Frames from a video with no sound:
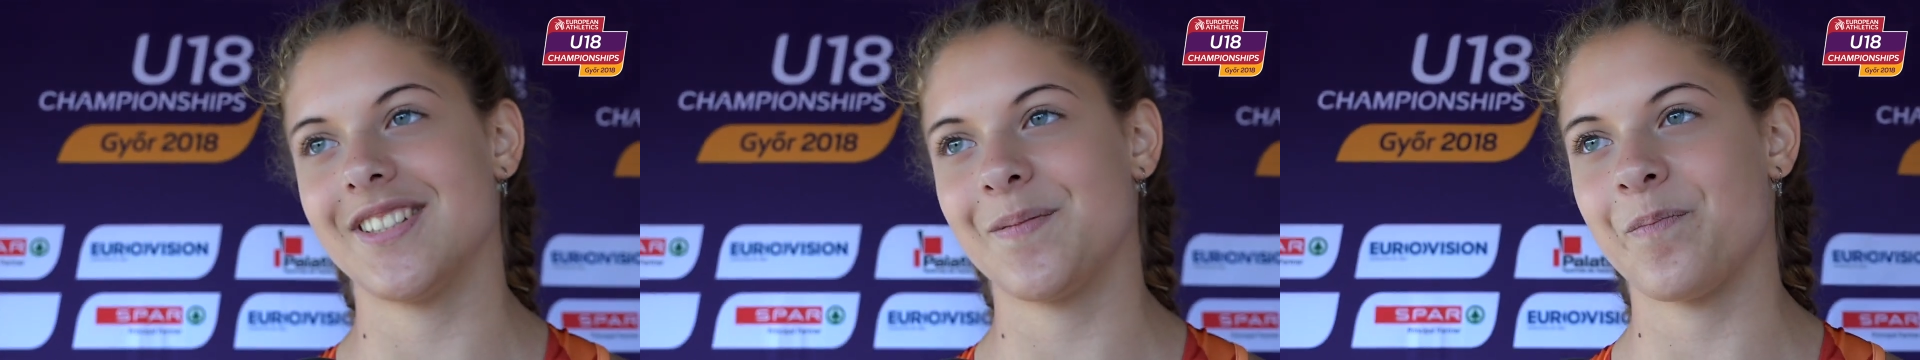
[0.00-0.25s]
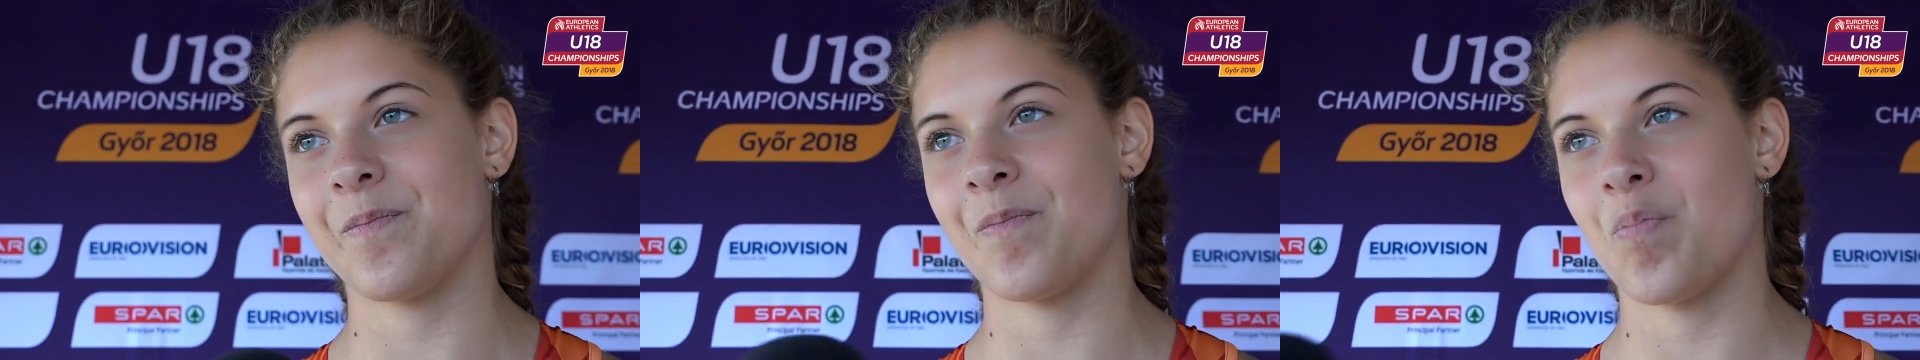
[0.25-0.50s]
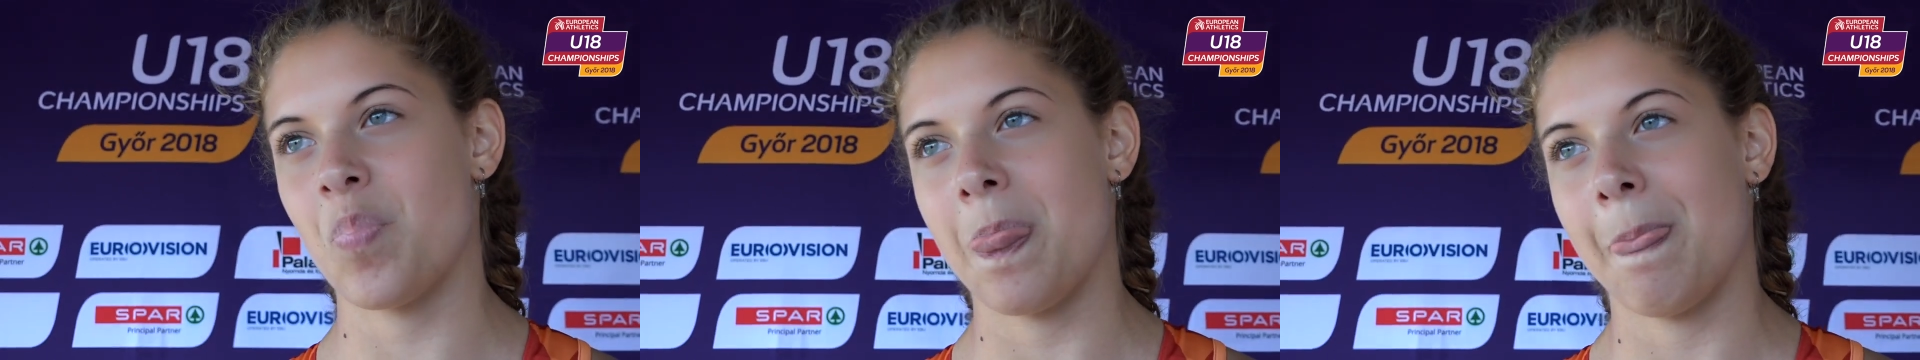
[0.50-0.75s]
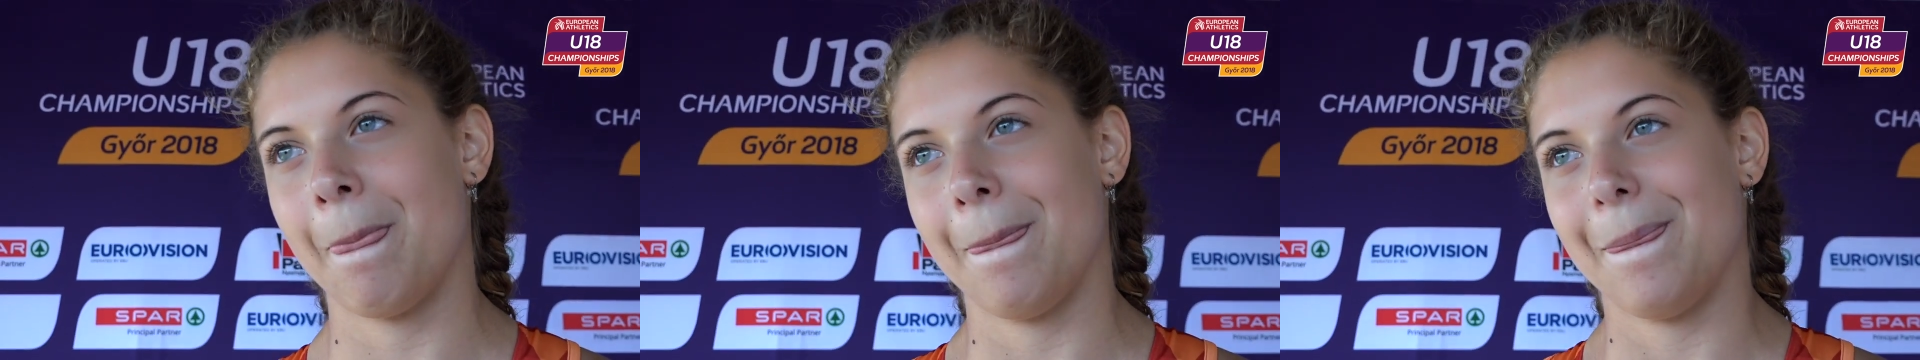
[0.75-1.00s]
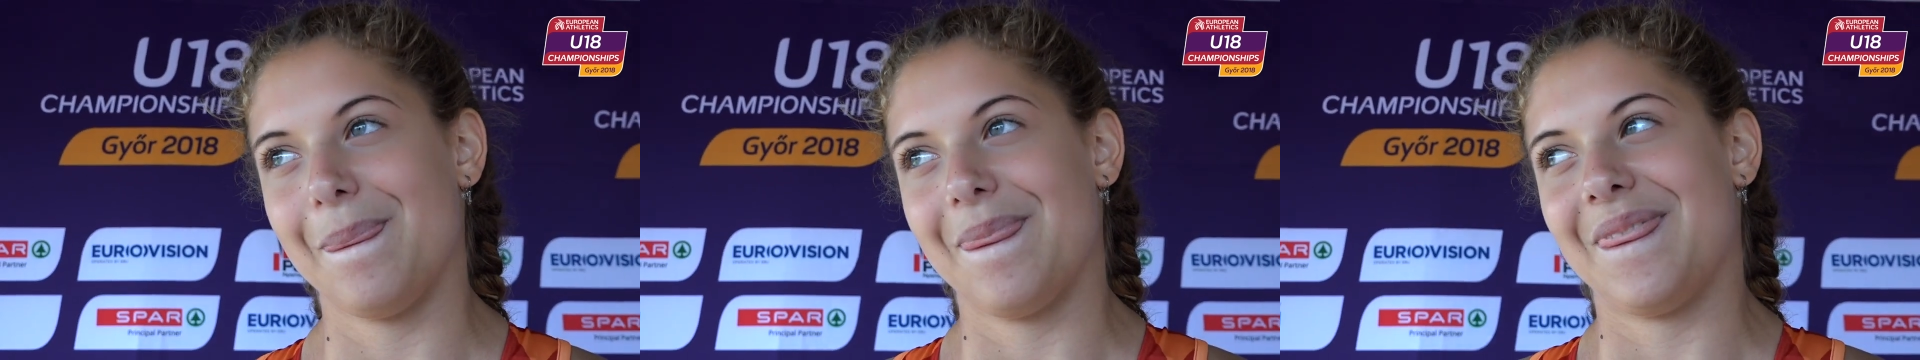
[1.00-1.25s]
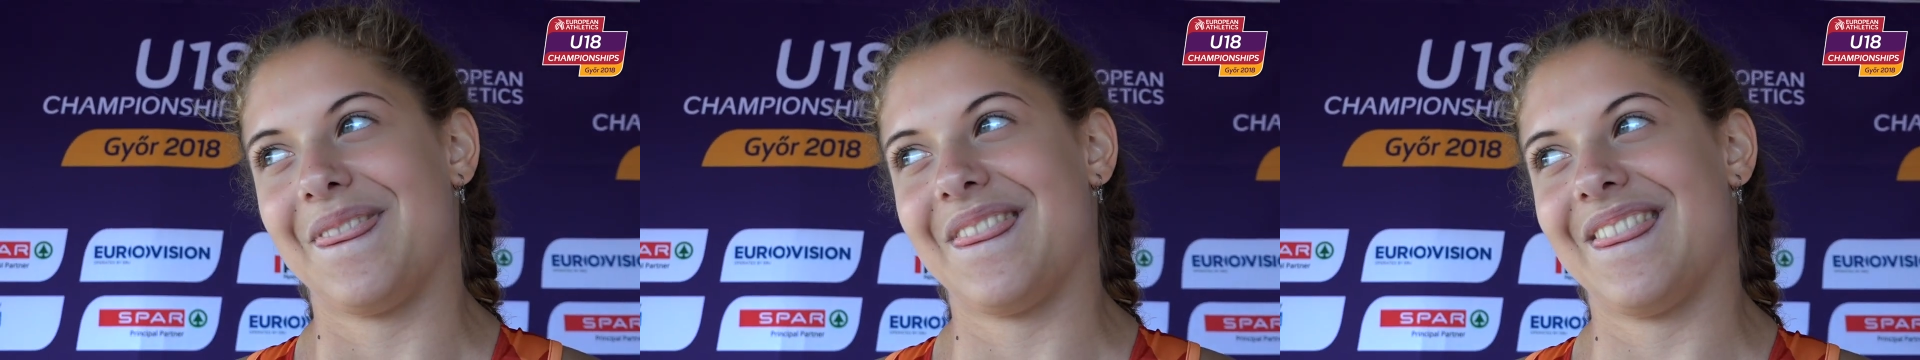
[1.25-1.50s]
So you have good
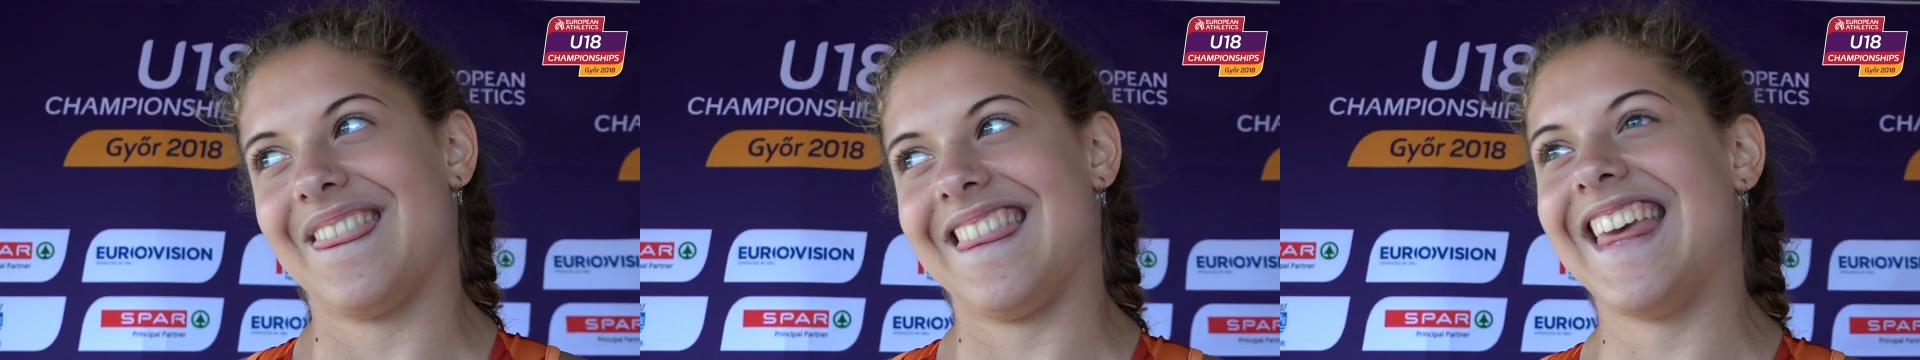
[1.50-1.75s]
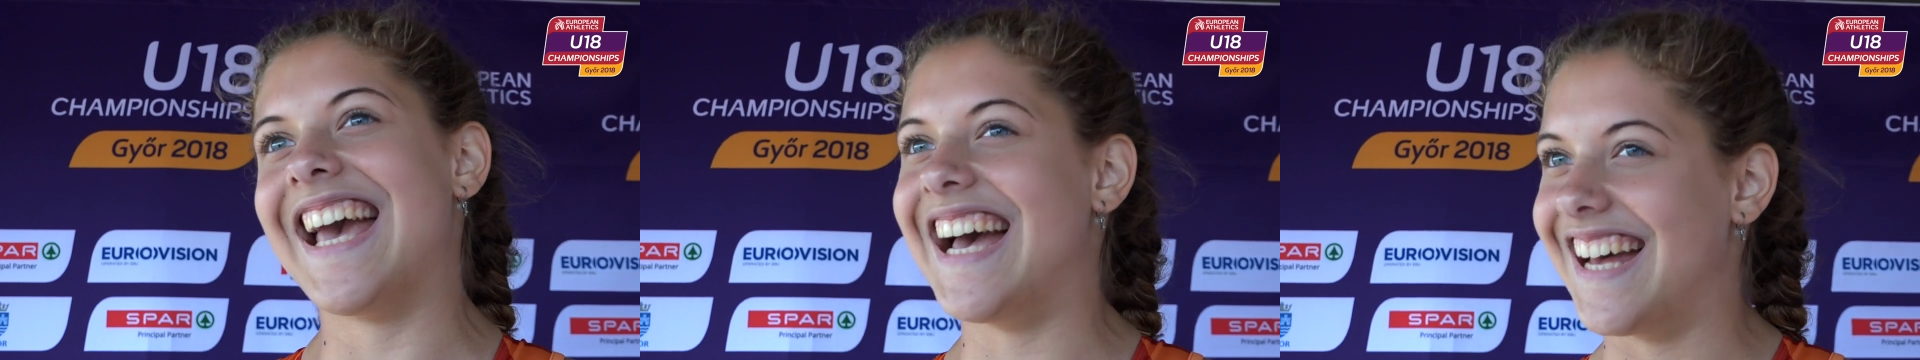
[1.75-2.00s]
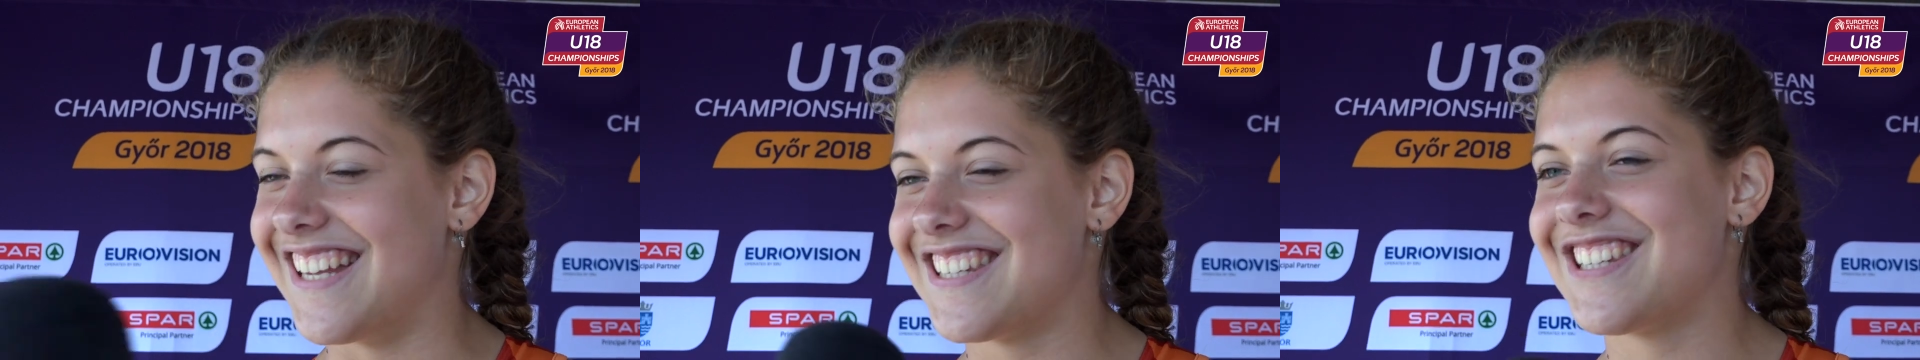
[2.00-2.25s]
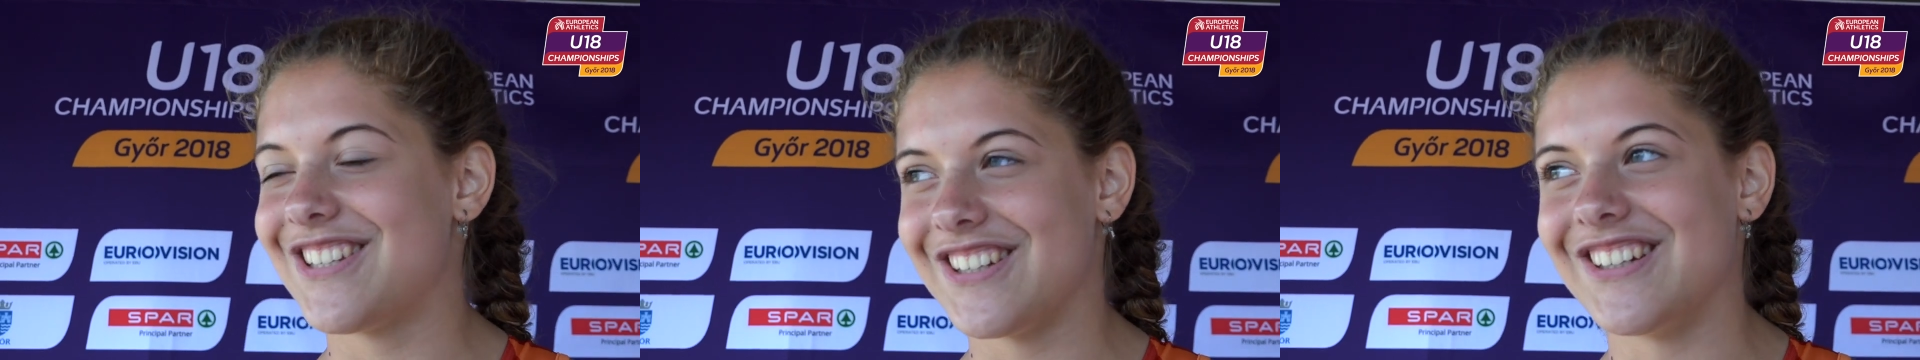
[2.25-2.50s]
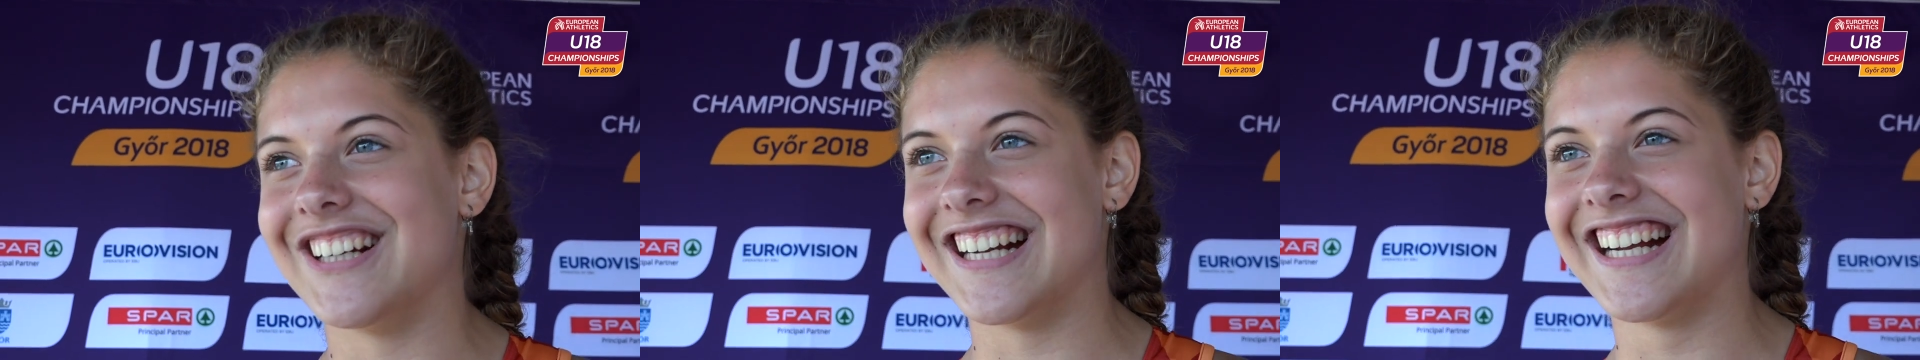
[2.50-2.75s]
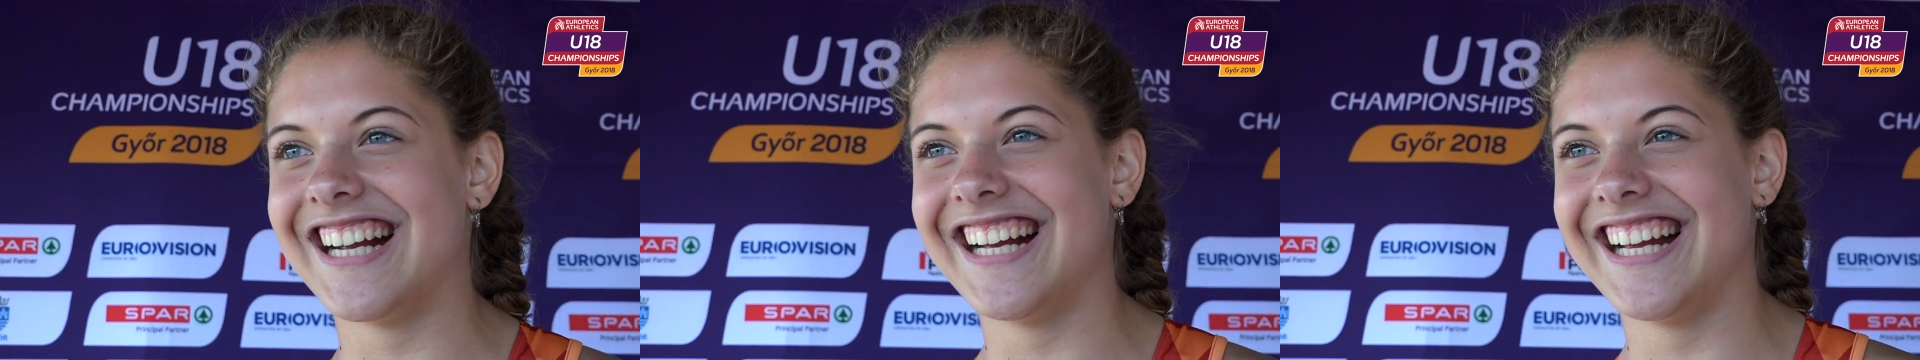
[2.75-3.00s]
memories and good. Yes, sure.